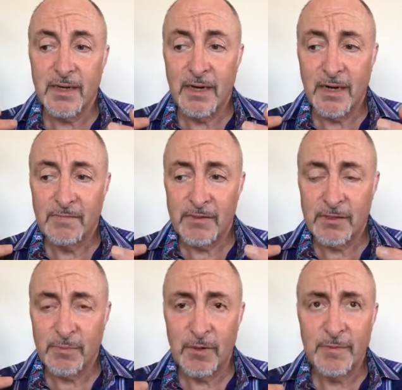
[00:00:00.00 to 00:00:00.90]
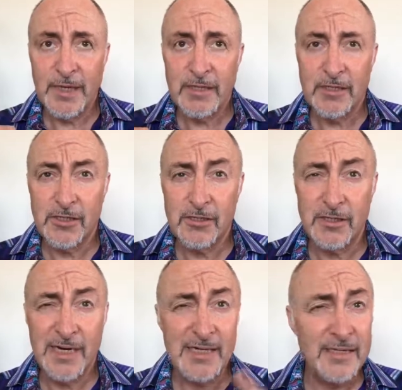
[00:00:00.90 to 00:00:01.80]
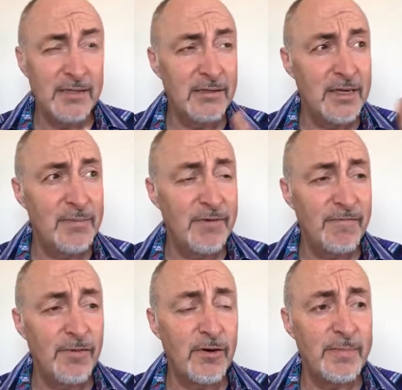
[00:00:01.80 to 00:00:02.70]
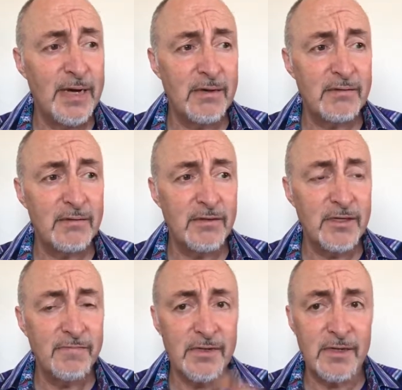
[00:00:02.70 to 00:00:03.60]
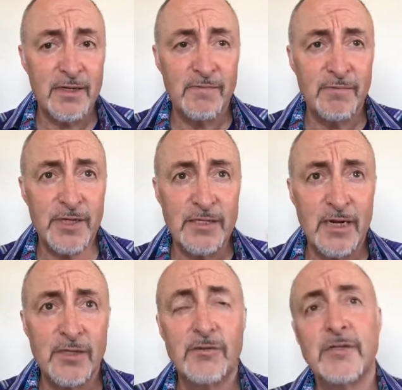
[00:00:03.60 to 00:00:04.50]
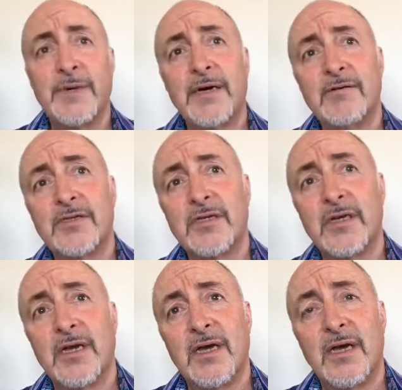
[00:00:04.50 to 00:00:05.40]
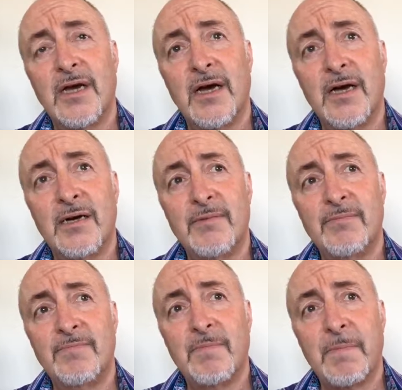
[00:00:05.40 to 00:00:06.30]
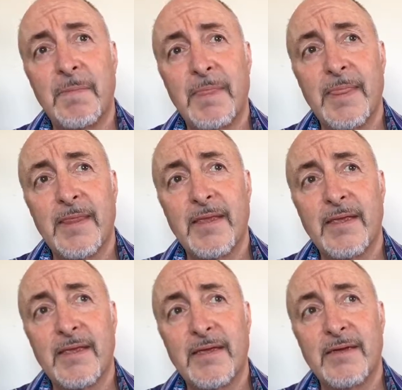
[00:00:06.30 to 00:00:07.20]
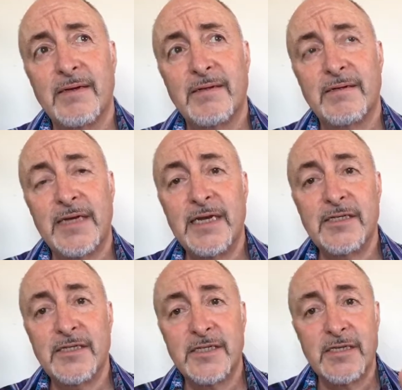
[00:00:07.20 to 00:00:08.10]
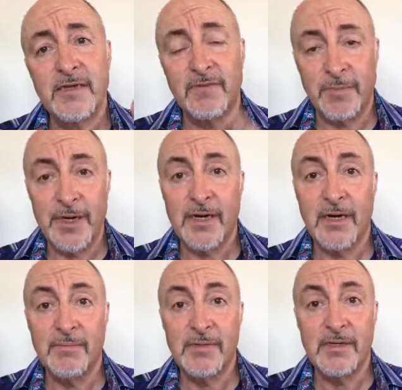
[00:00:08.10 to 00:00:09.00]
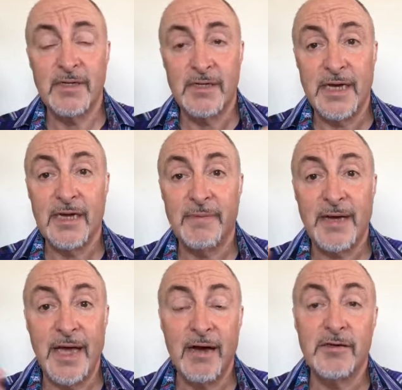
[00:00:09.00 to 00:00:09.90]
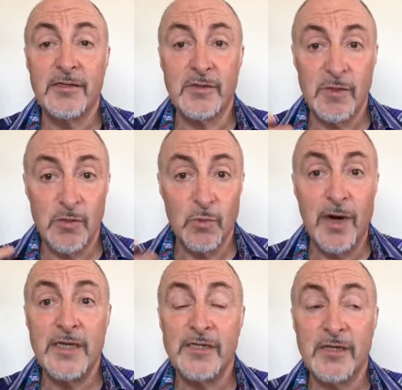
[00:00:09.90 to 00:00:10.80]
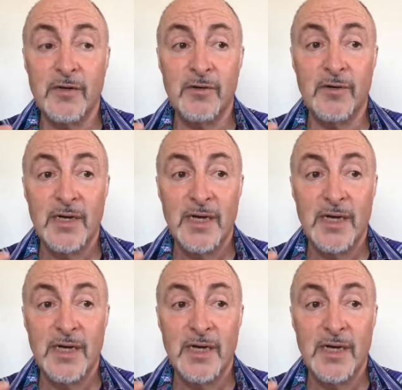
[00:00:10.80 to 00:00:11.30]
and I've spoken about this yesterday and the day before about looking for love. Well, yesterday I talked about um, the key to success after a breakup in dating, about how it's, it's wise to go